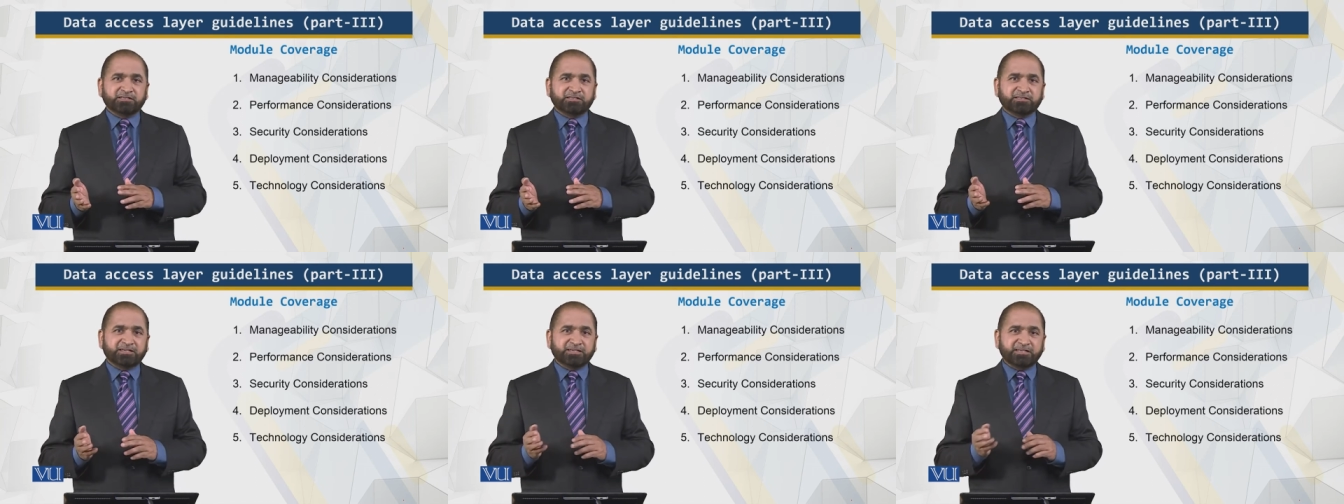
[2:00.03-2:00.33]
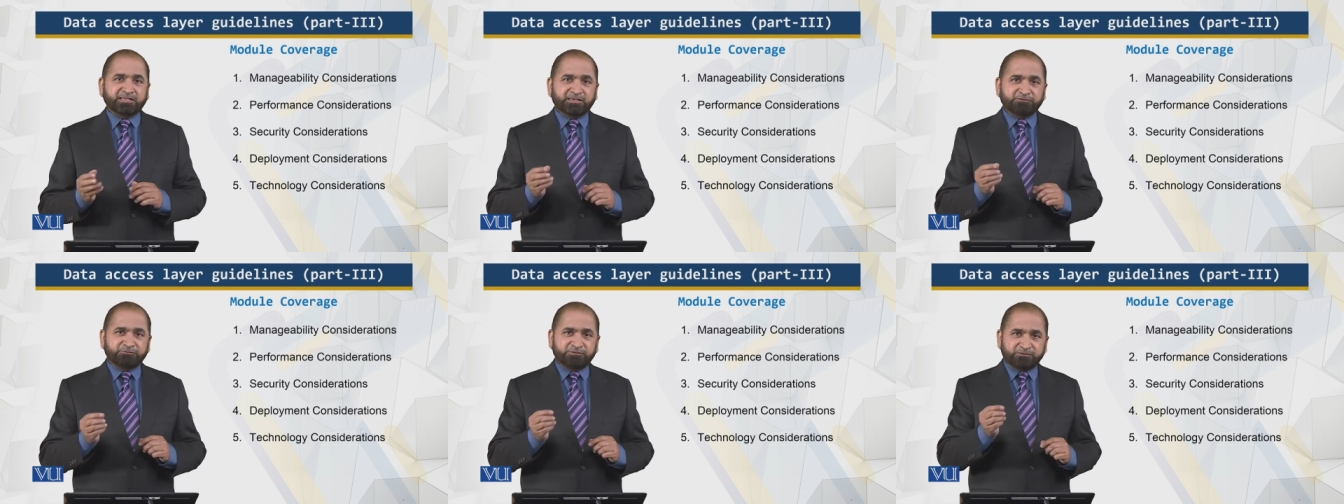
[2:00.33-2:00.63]
that
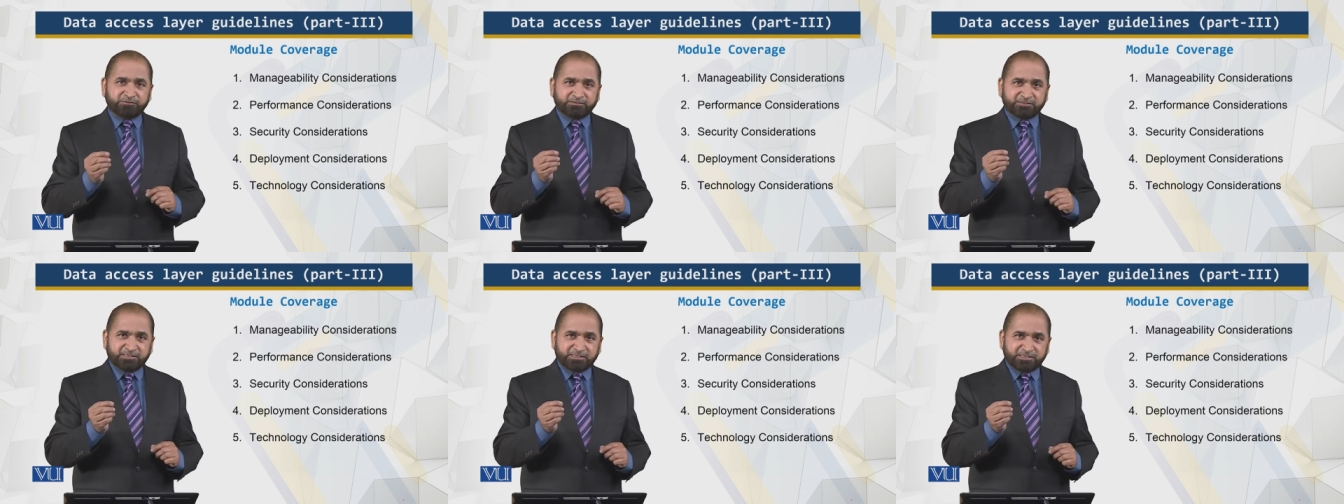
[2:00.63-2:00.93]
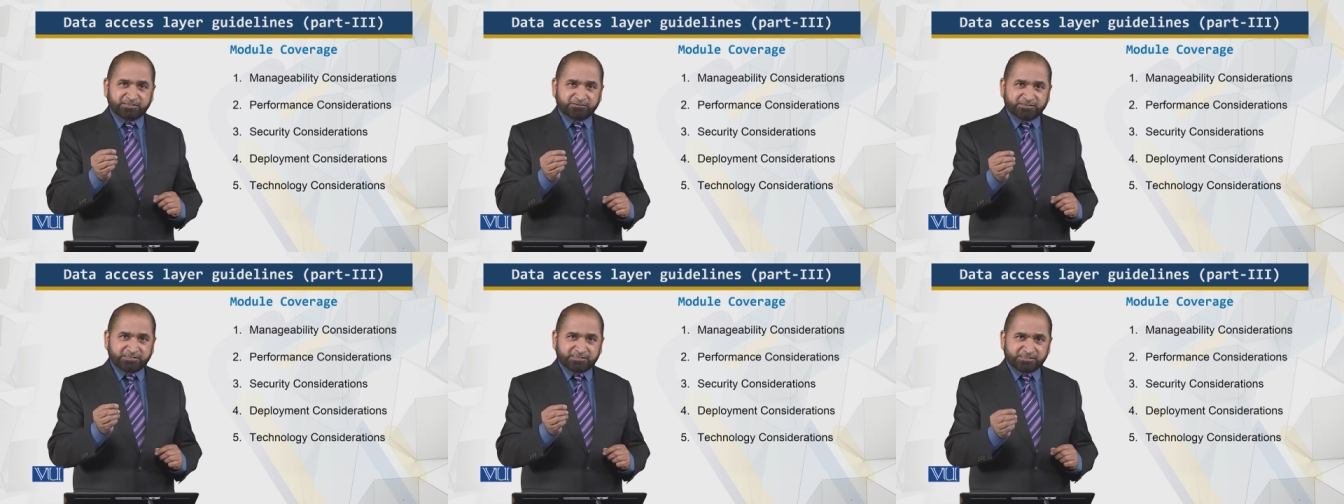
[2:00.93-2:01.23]
if, if
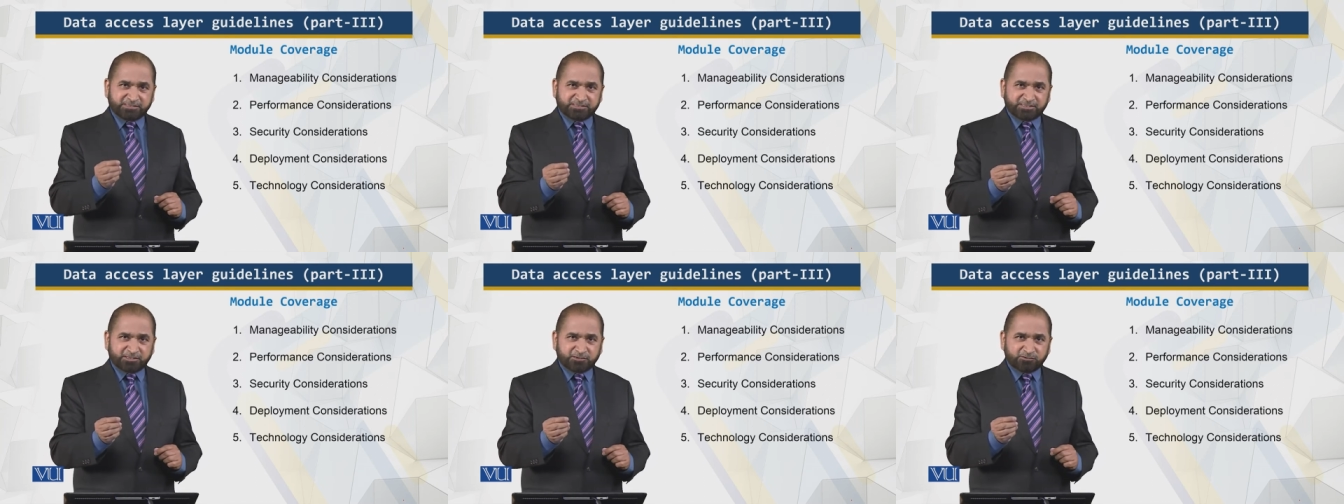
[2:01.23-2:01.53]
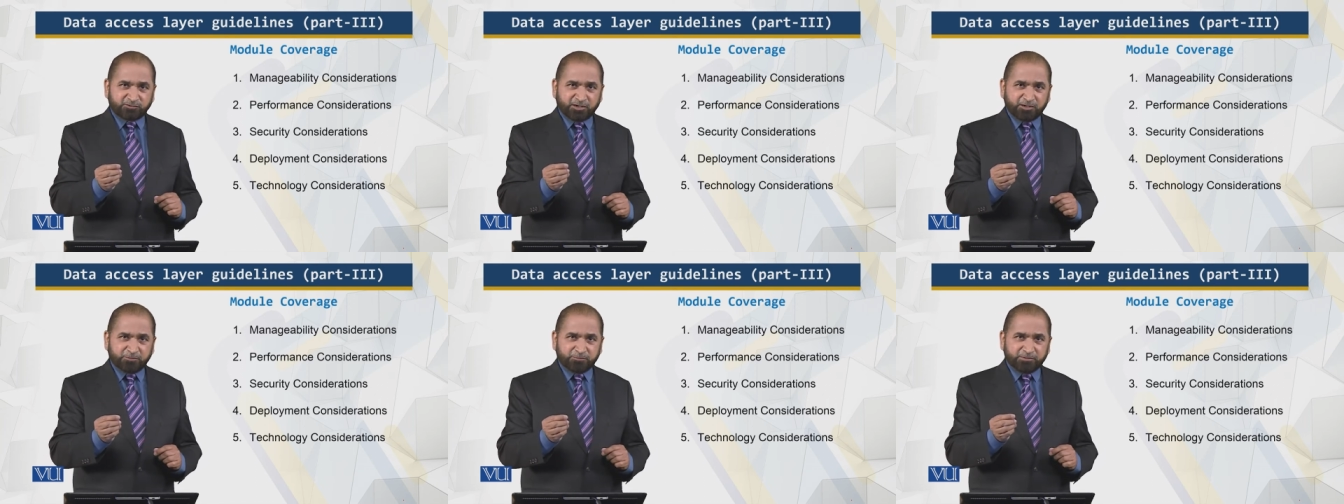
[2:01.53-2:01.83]
this is the
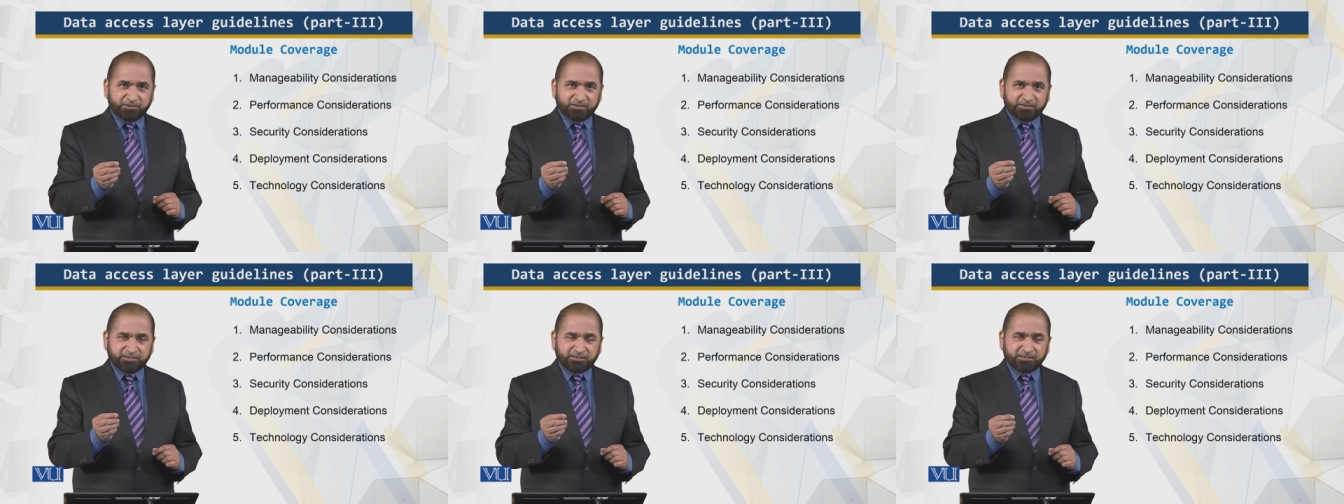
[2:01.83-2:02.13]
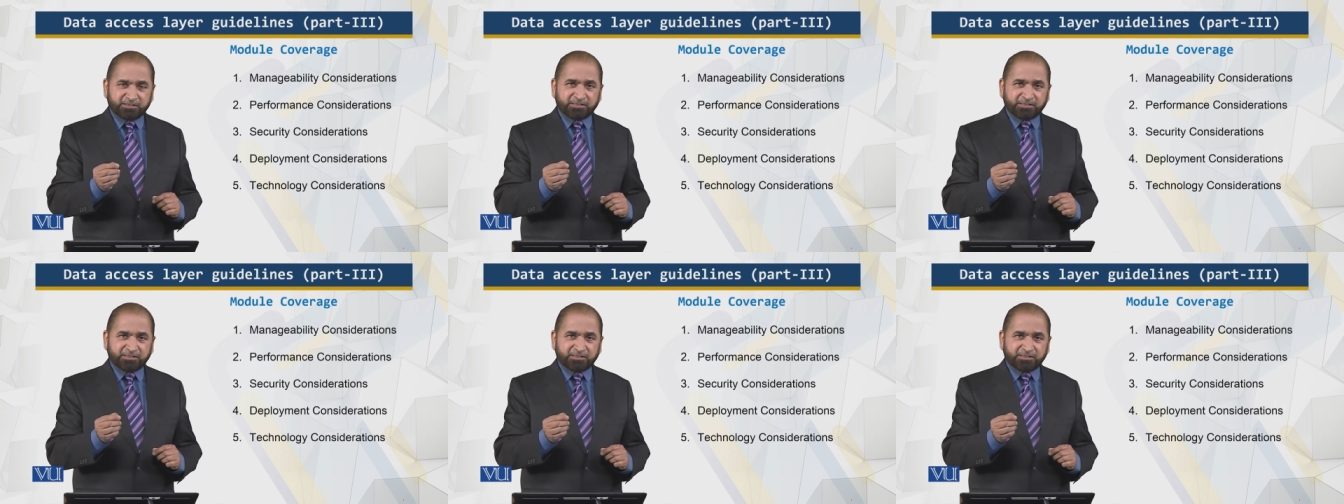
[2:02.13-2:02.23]
requirement